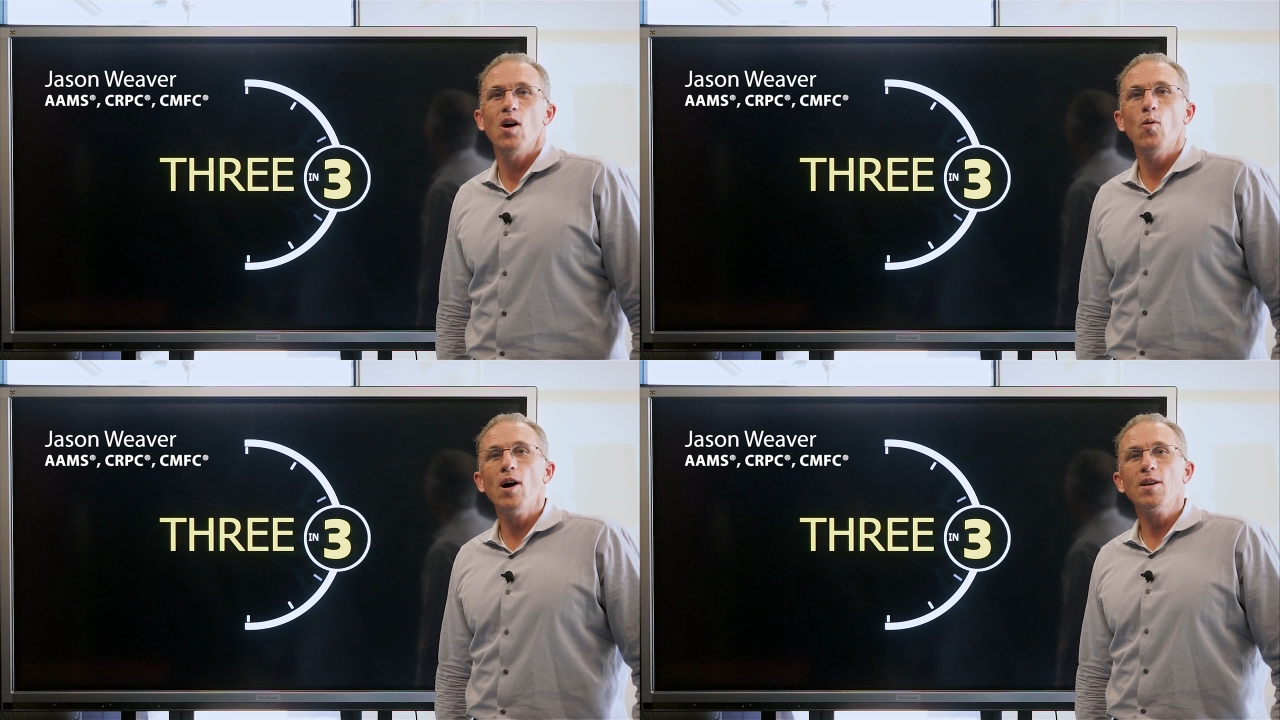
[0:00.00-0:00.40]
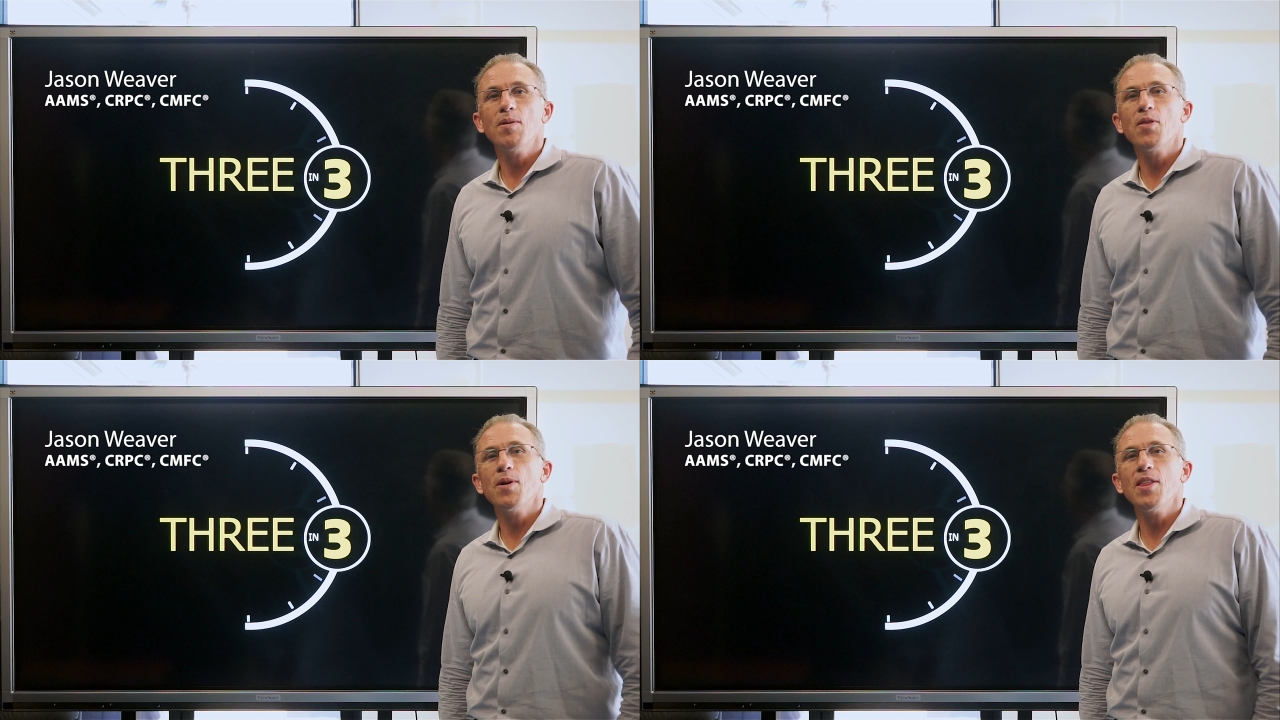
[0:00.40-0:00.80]
Welcome to
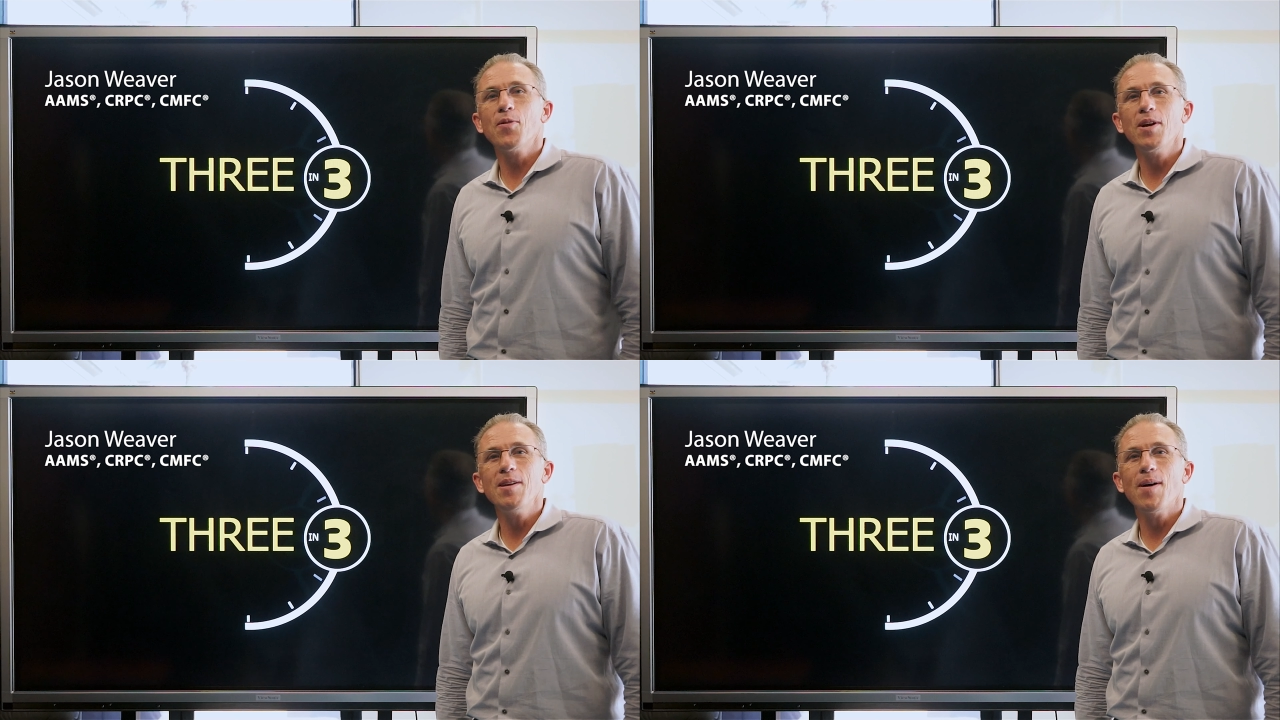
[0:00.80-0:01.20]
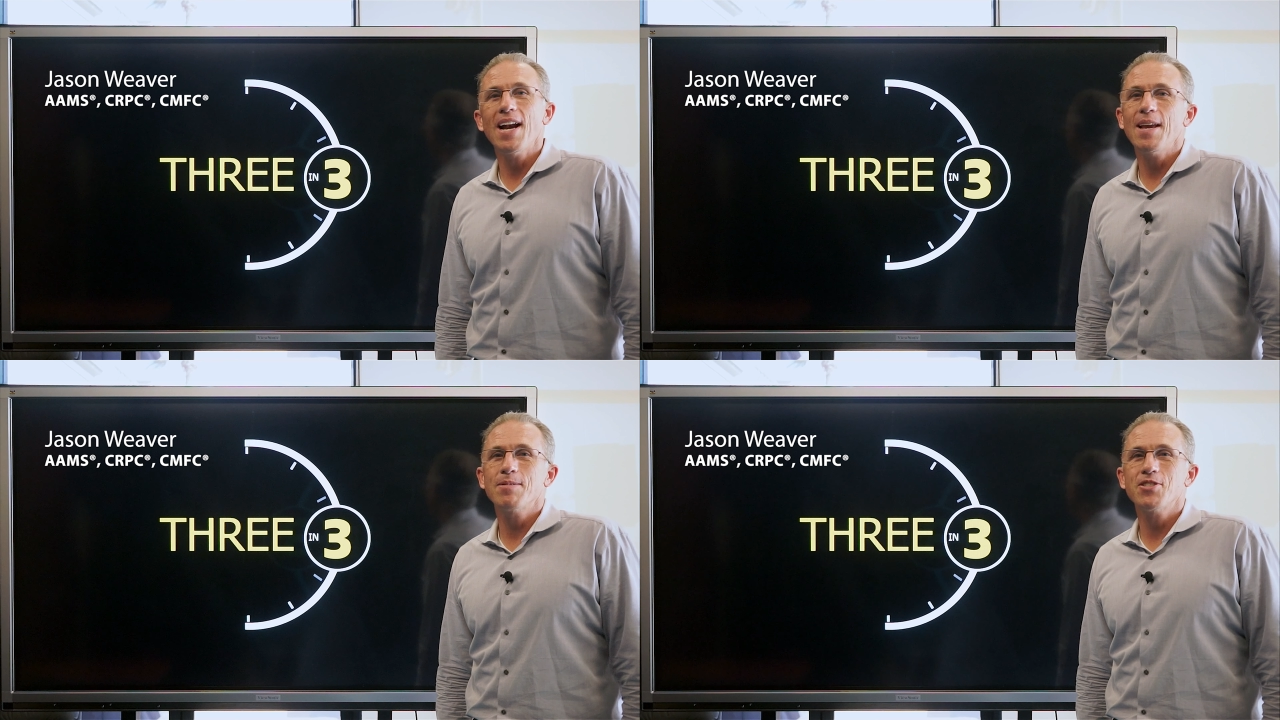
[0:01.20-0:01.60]
3 and 3. My
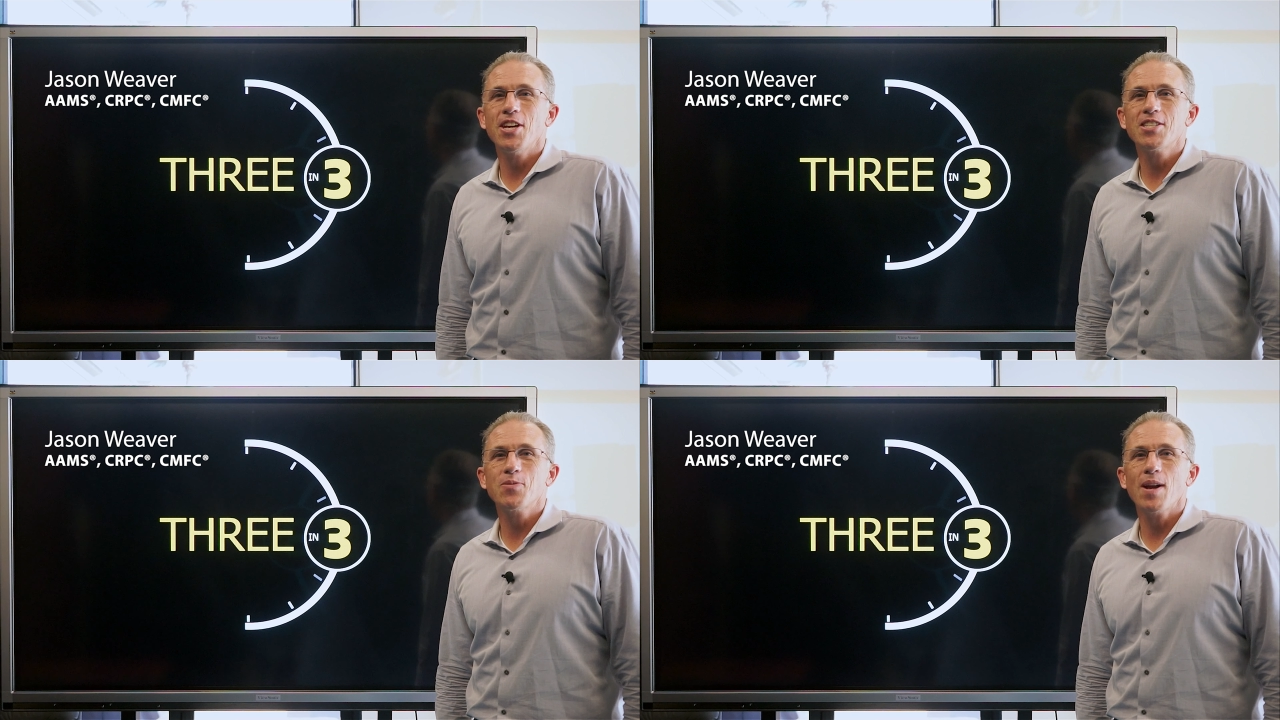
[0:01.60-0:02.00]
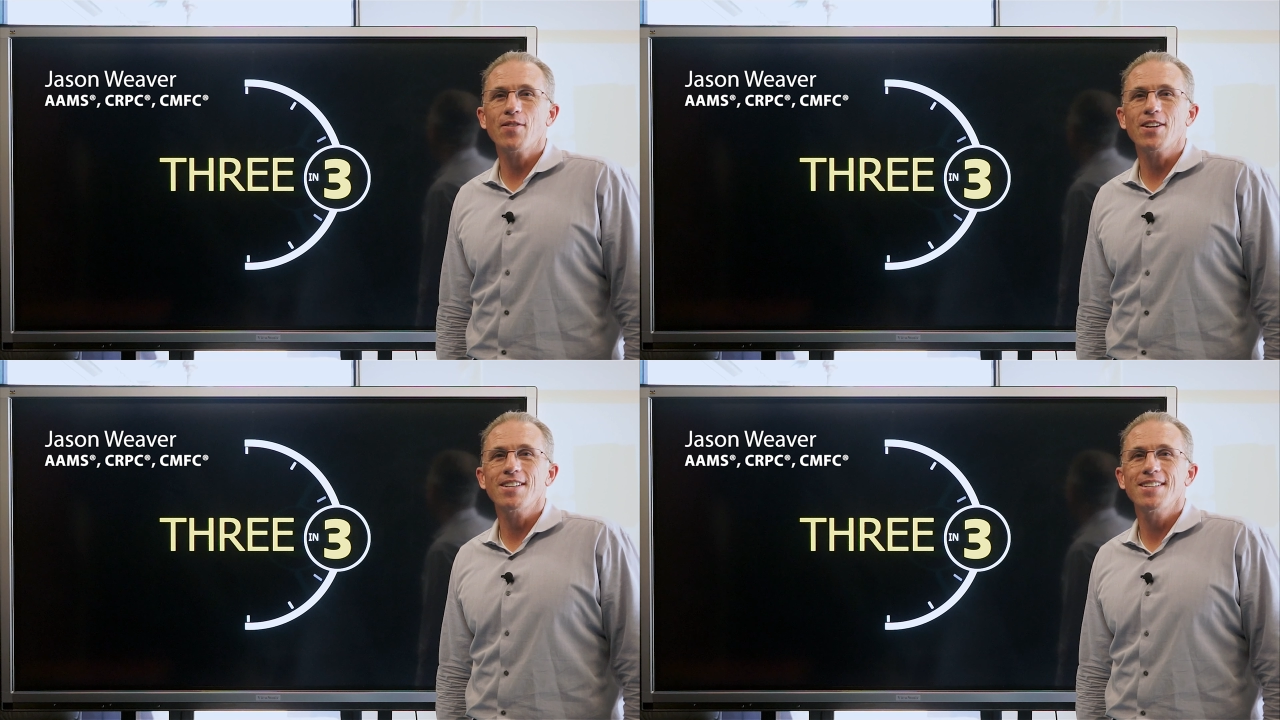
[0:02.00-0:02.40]
name is Jason
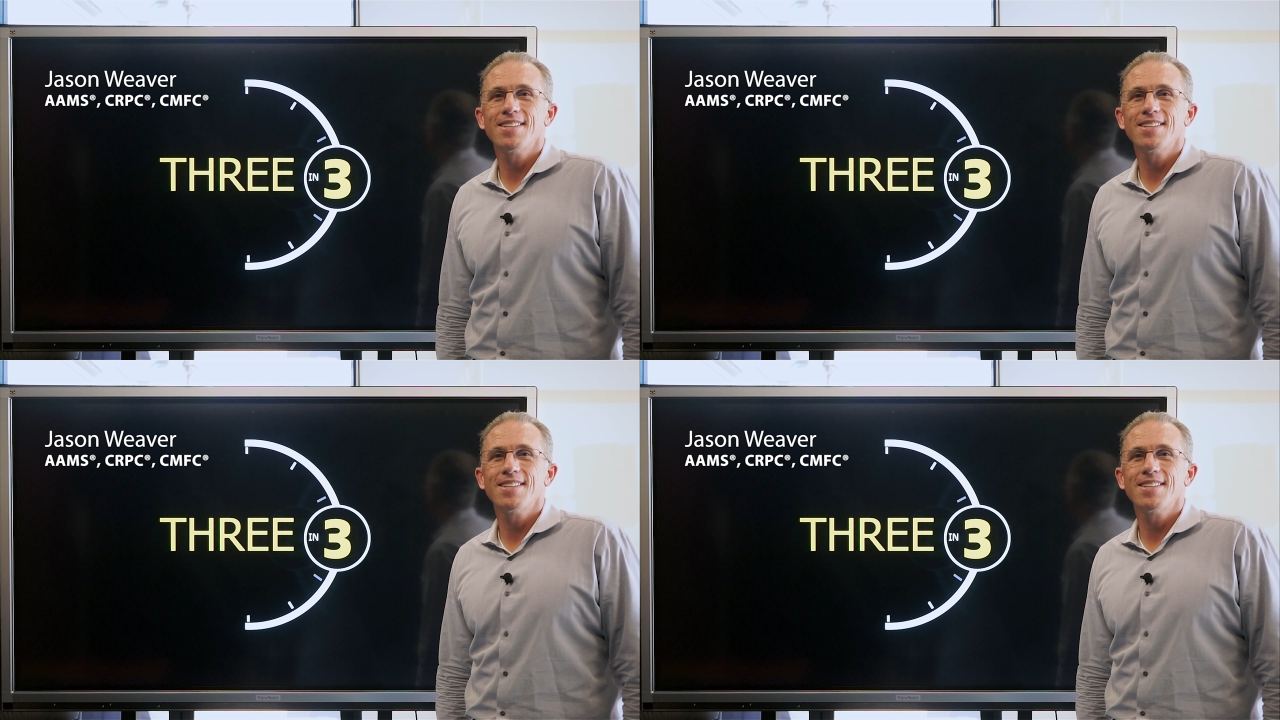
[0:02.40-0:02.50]
Weaver.